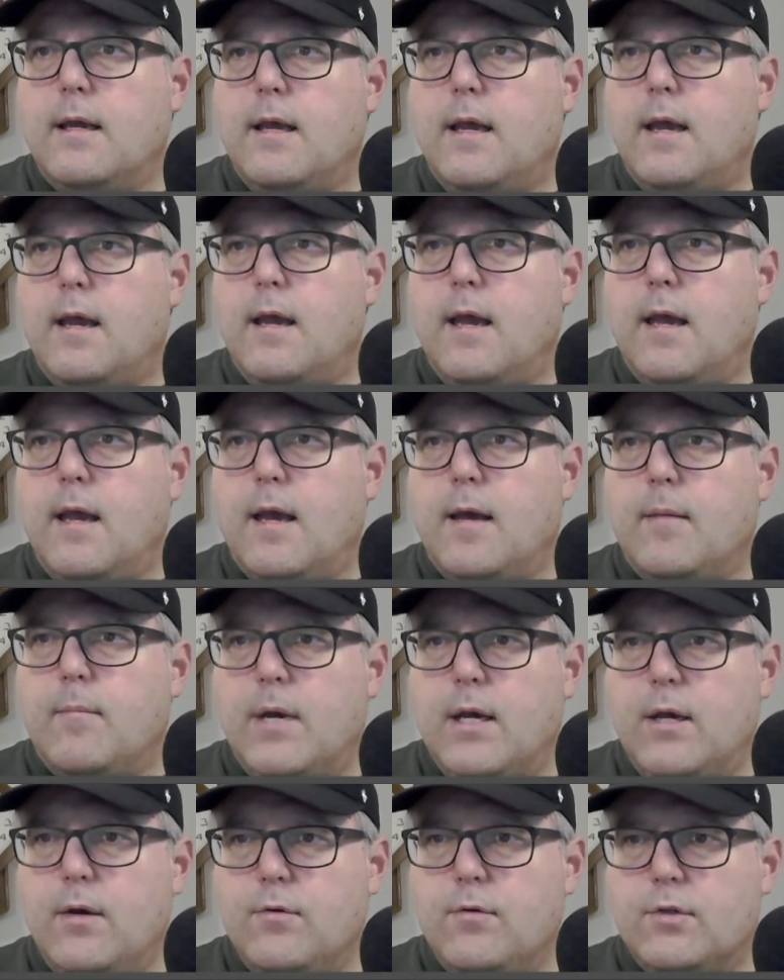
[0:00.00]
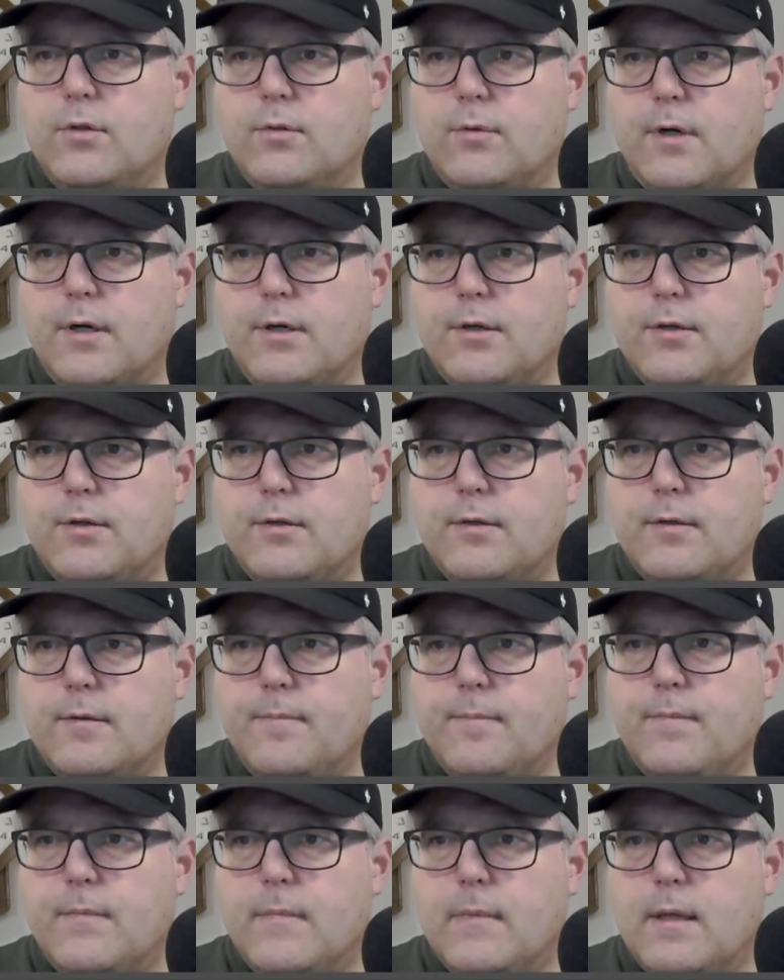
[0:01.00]
And my new source
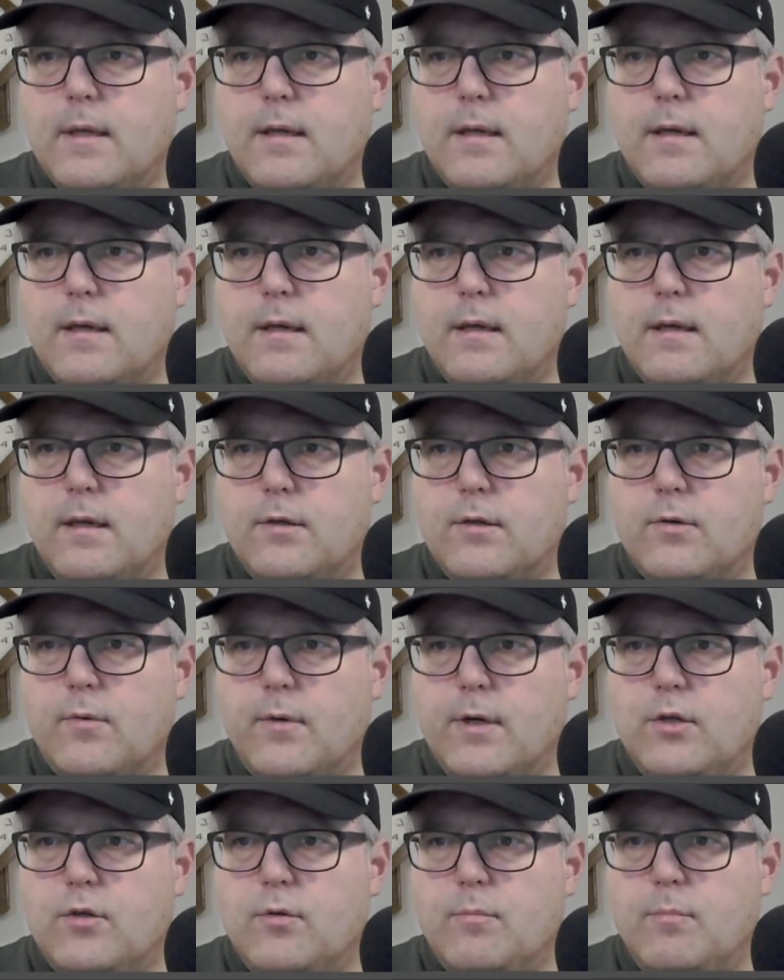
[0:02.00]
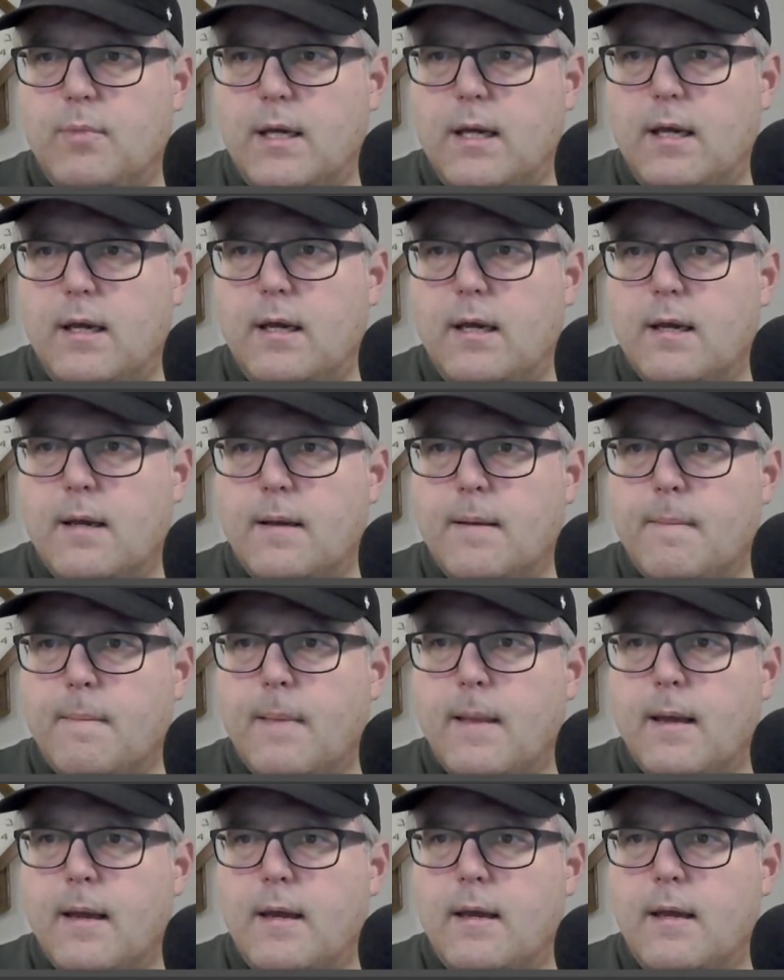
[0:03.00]
is going to be
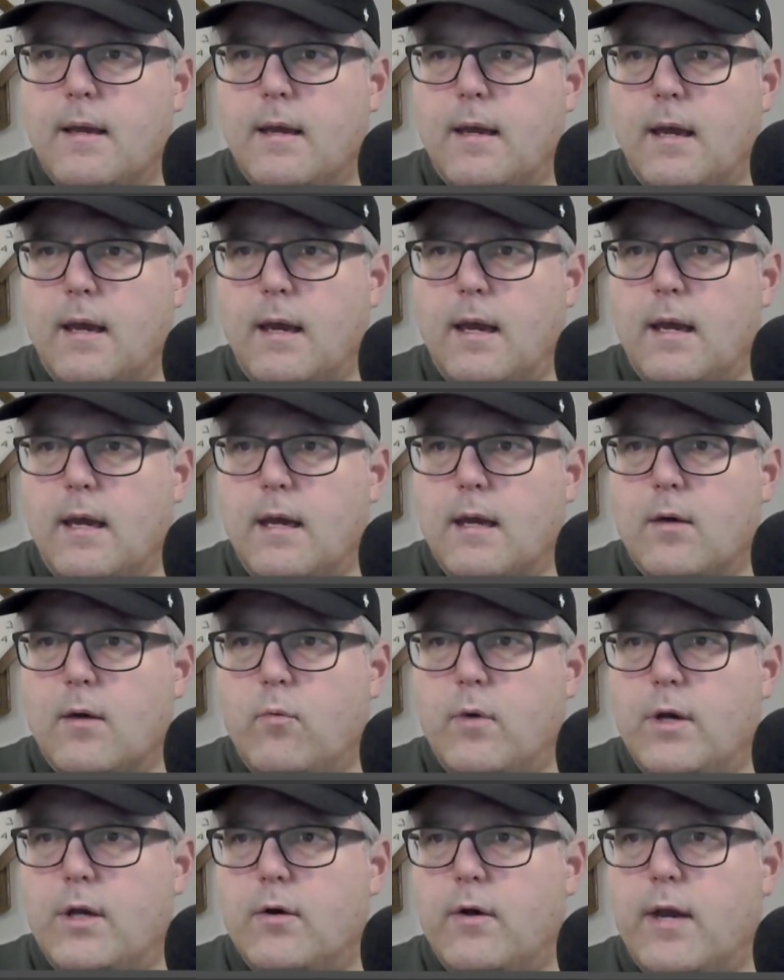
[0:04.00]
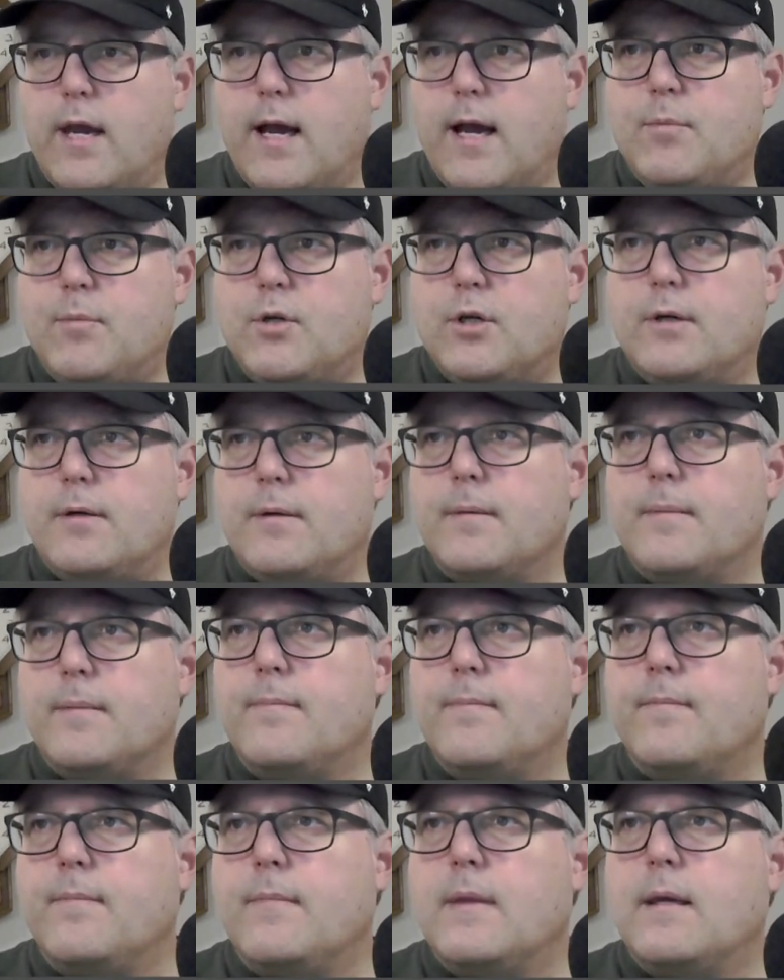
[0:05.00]
a window capture.
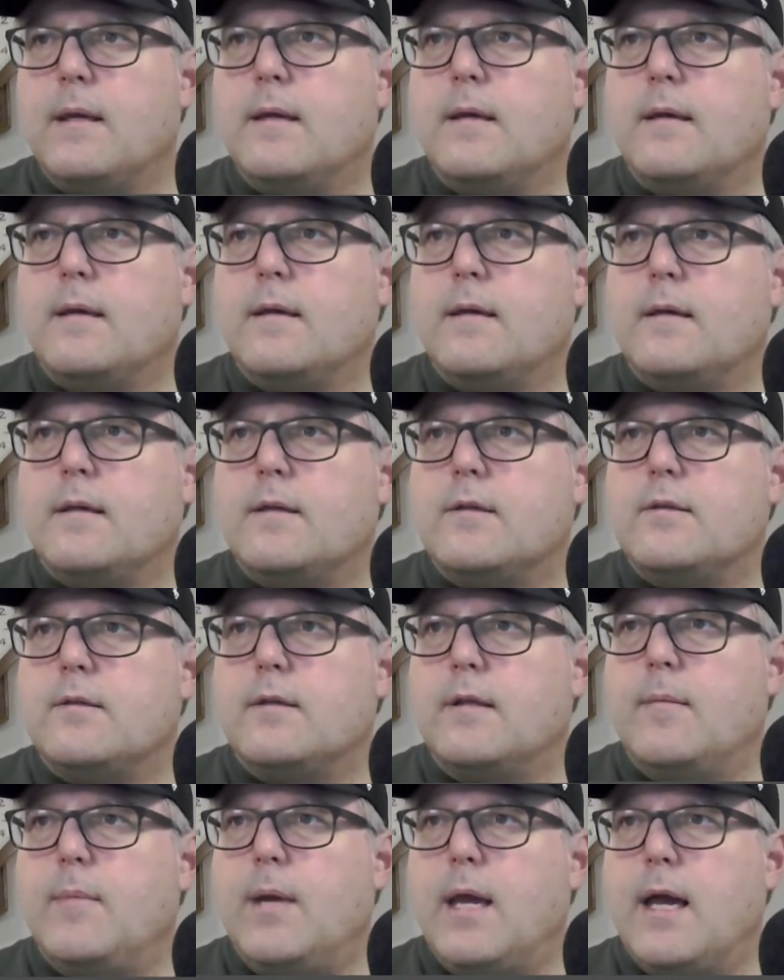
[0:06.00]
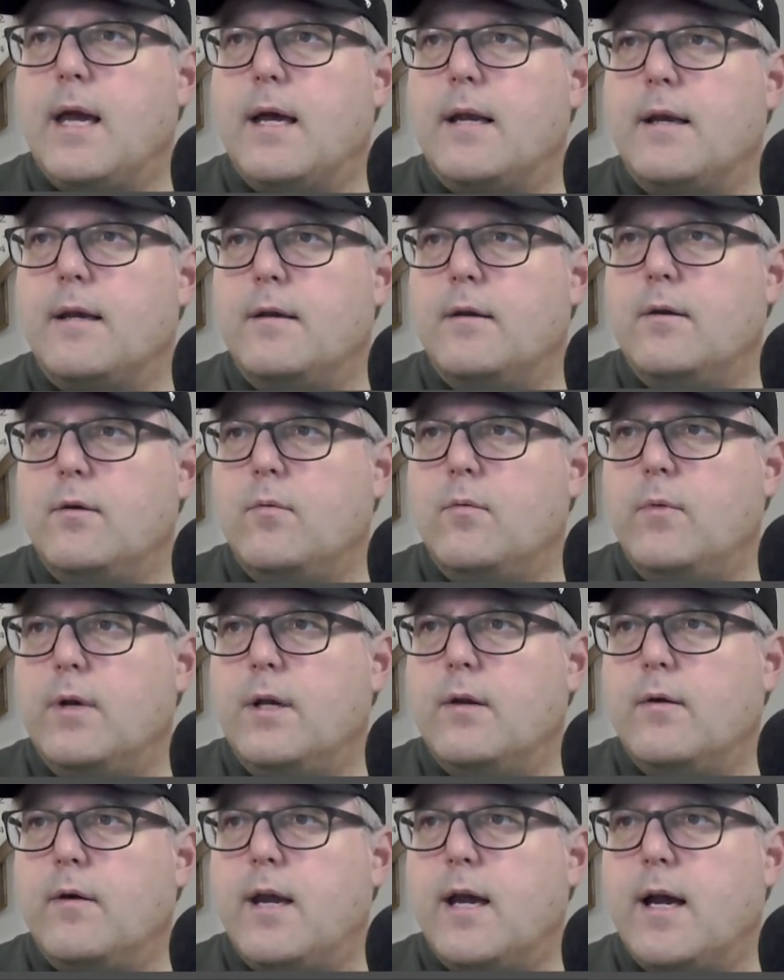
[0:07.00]
So let me add a new
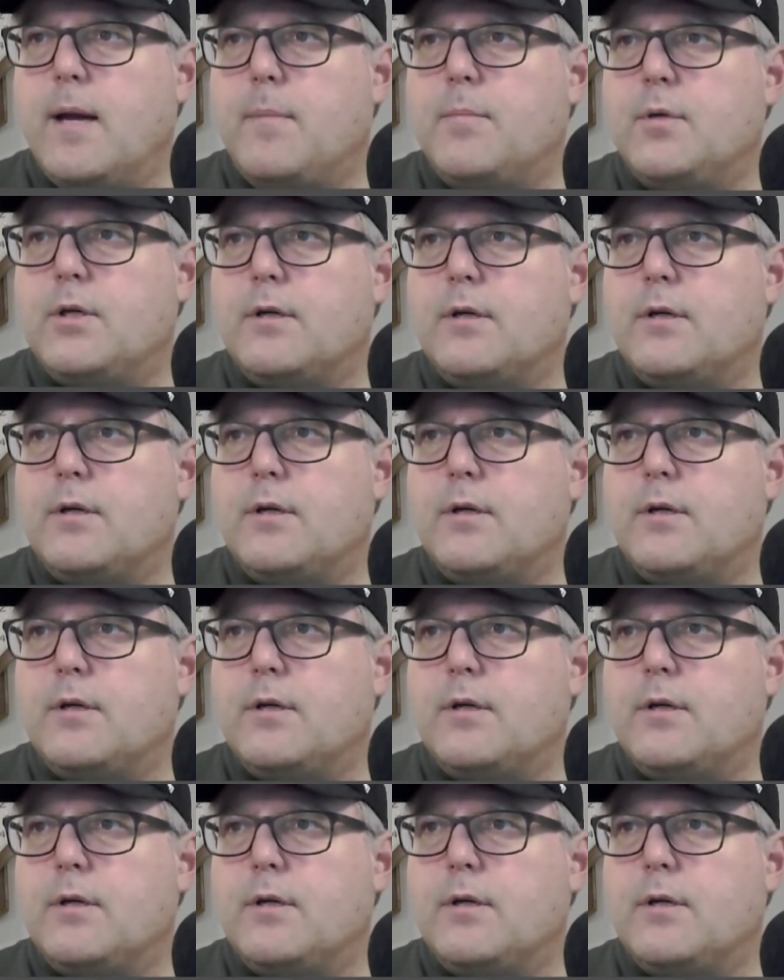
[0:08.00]
window capture.